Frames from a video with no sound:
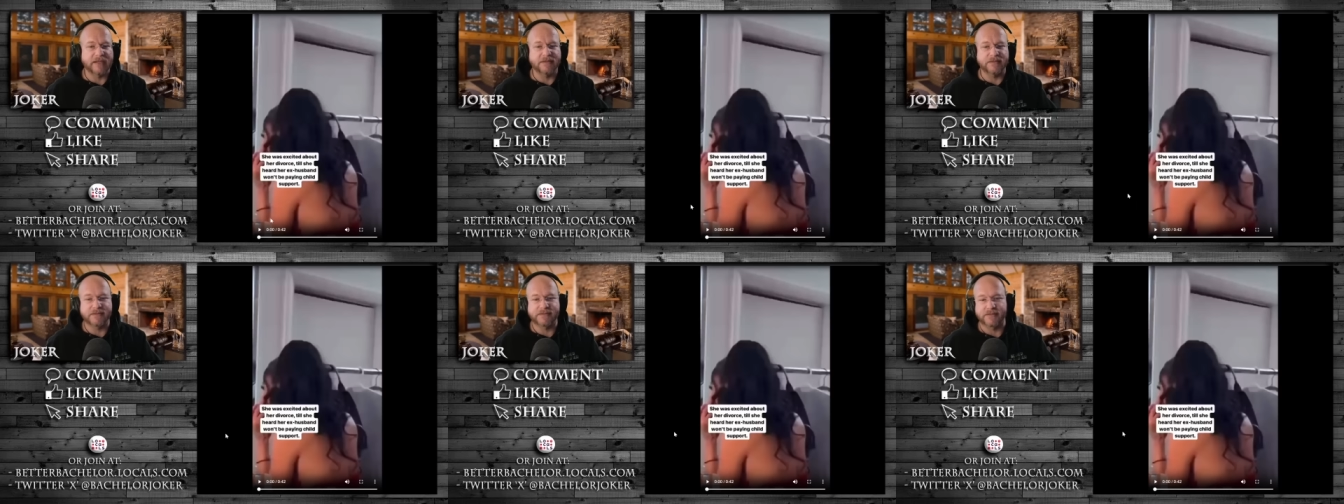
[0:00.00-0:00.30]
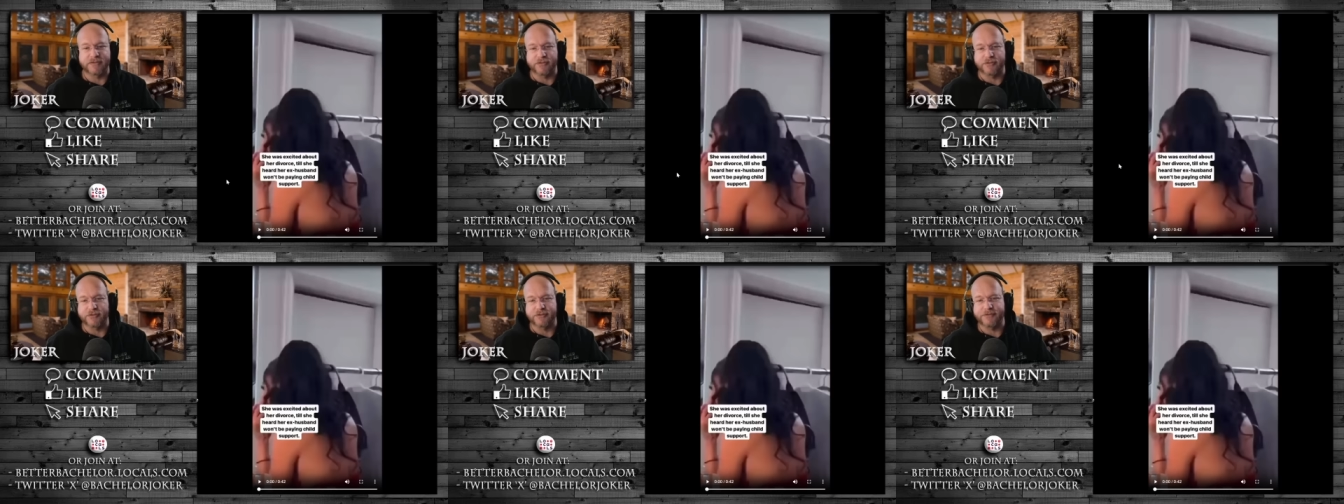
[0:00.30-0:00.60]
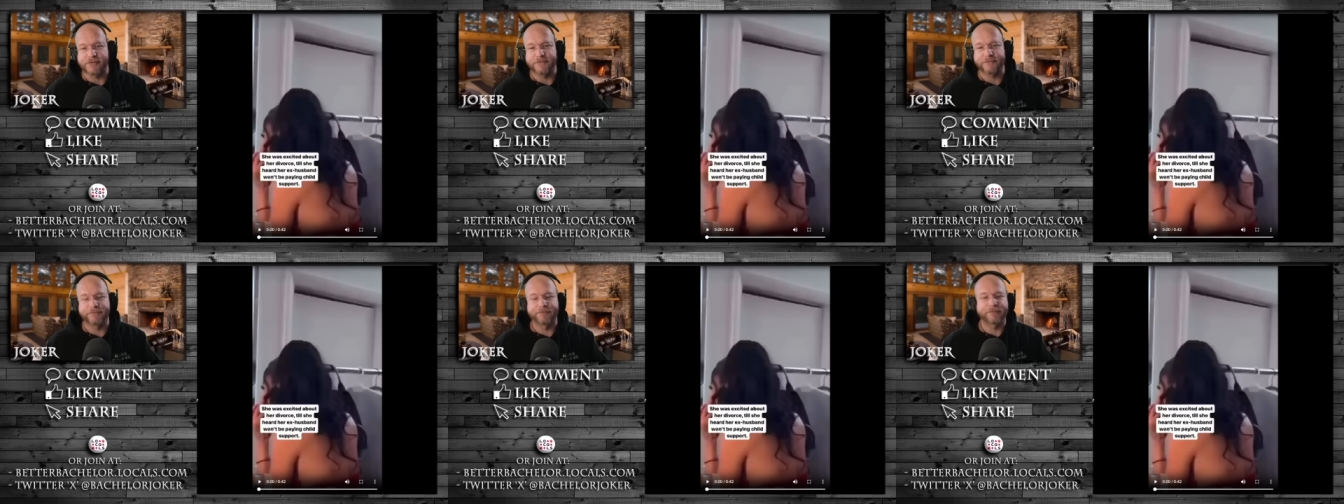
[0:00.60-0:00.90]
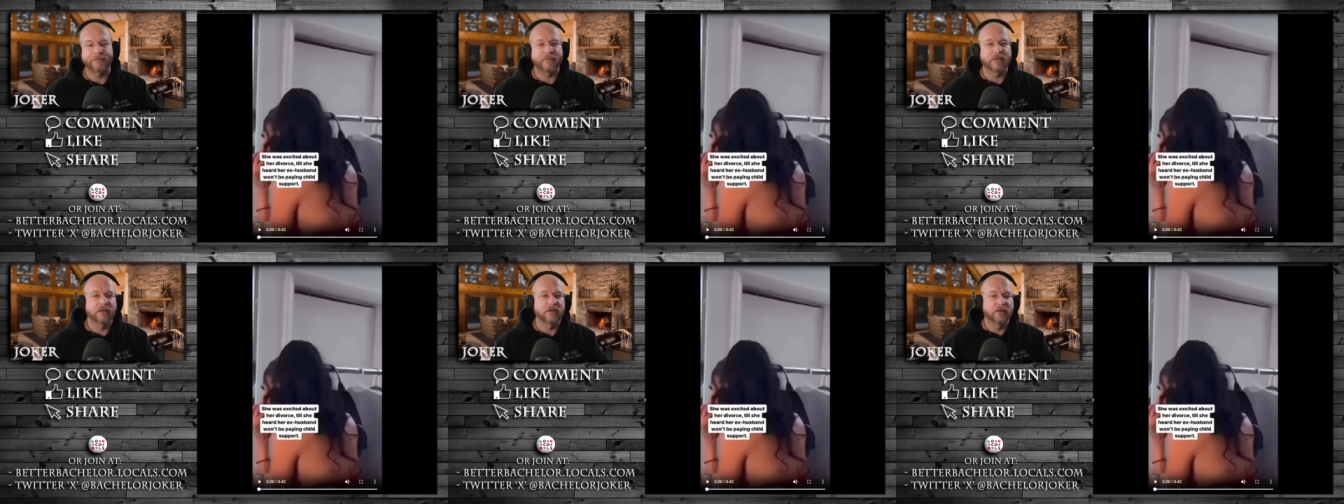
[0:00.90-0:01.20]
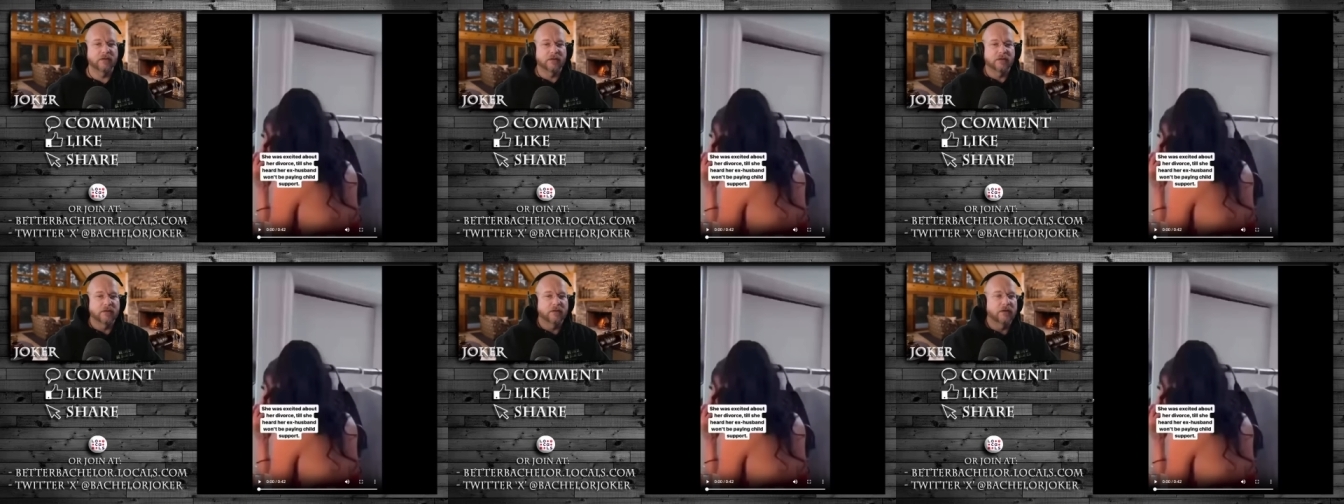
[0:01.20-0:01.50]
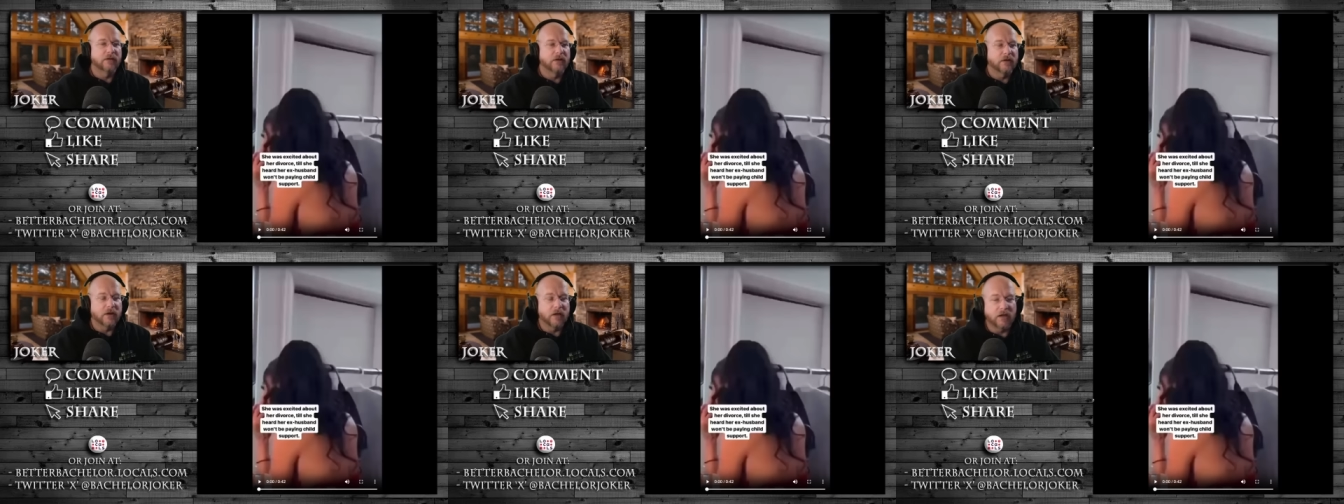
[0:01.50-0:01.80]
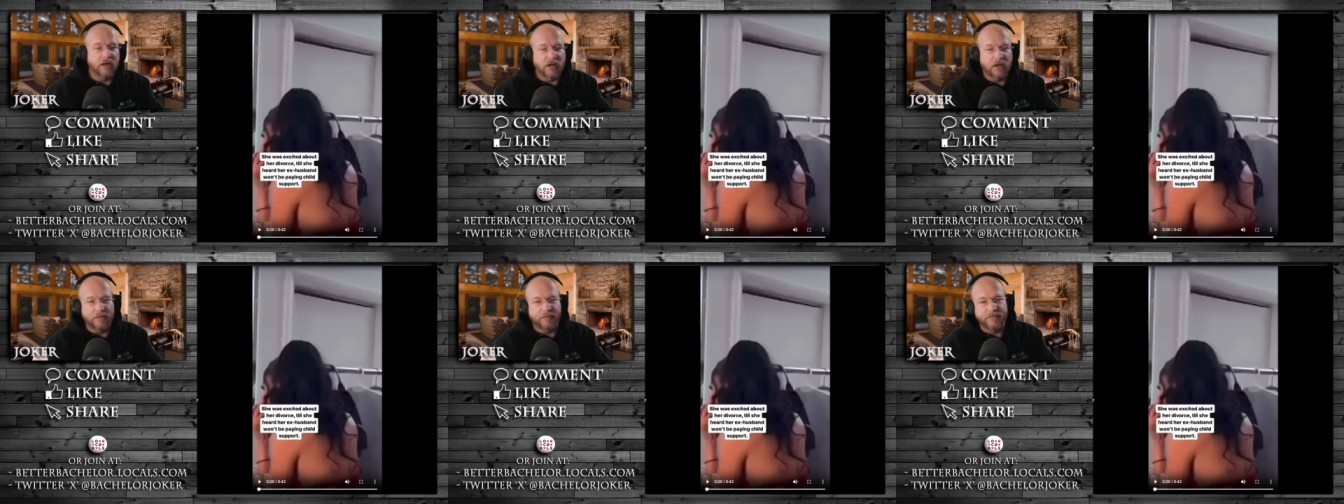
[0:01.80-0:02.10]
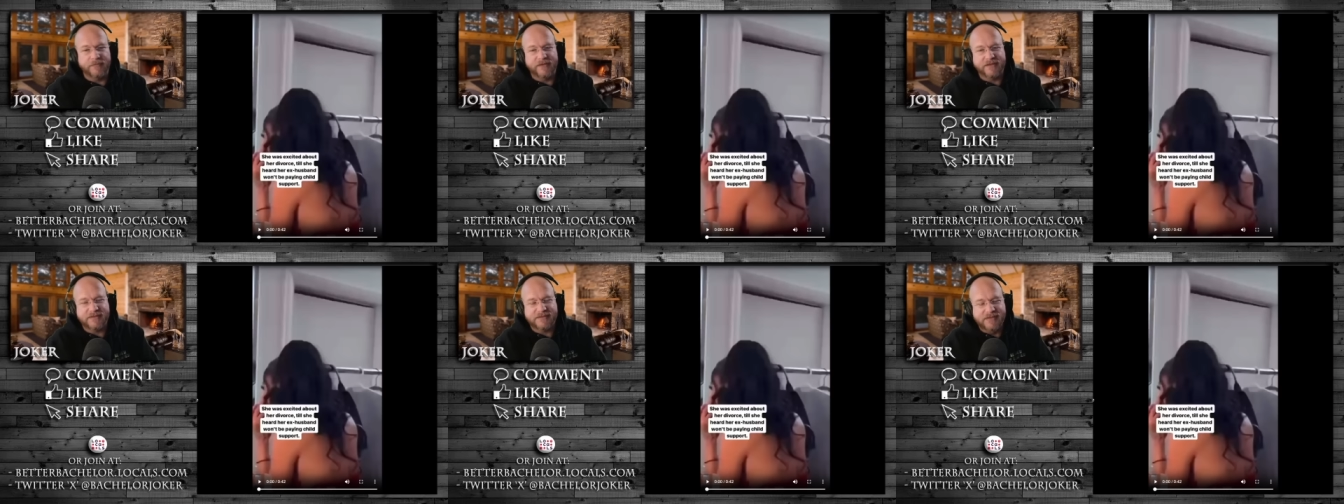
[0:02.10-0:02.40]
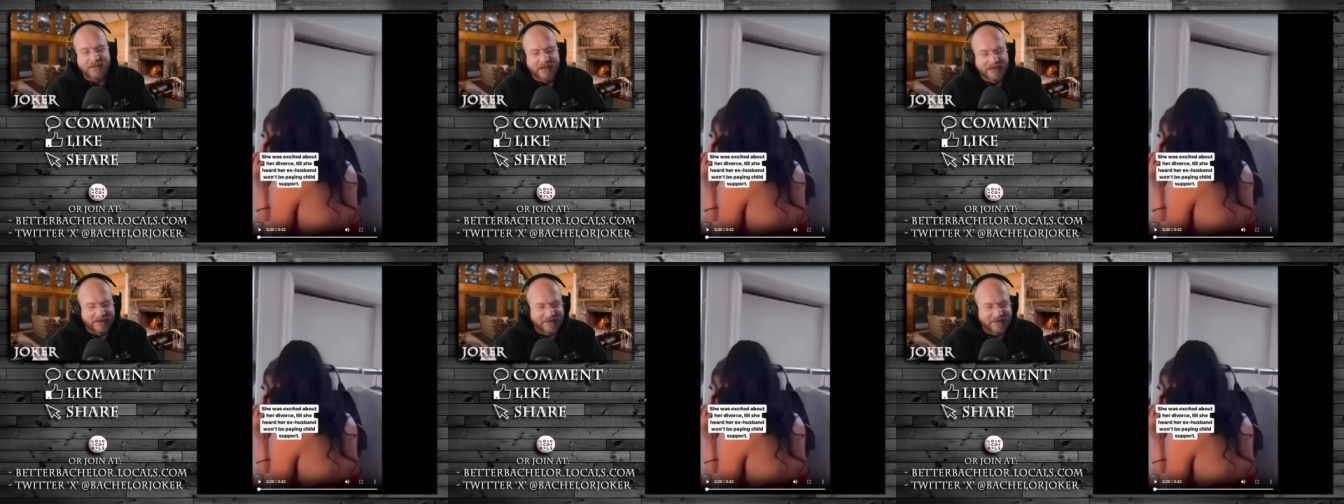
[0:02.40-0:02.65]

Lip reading: decisions. This